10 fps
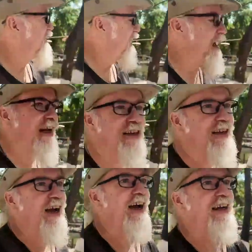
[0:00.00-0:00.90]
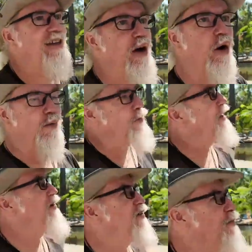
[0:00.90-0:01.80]
That I don't
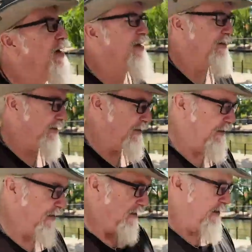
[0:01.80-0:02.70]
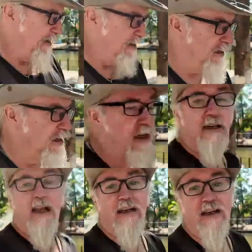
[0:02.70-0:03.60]
miss, man.
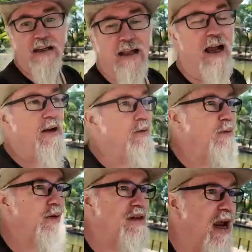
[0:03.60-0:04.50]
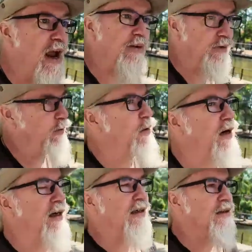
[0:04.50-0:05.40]
That, that was
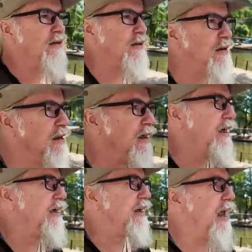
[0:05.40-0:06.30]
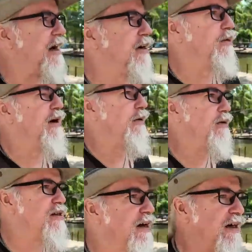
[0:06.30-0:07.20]
everywhere in Canada when I
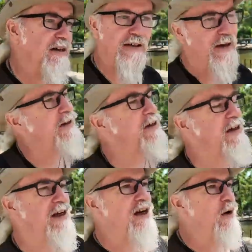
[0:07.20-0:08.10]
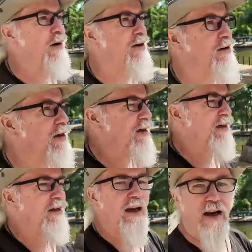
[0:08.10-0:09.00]
was there. It's like you go out
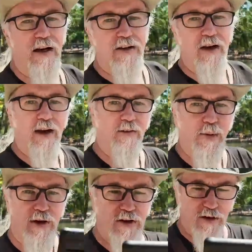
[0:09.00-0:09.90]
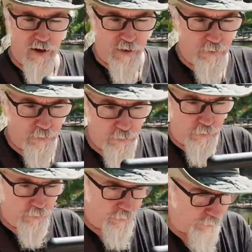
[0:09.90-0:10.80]
and it's like everybody's just like,
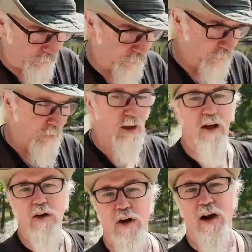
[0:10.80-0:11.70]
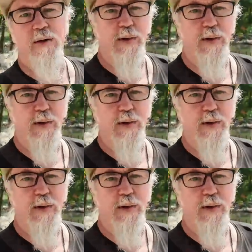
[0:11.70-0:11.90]
you know, you're on the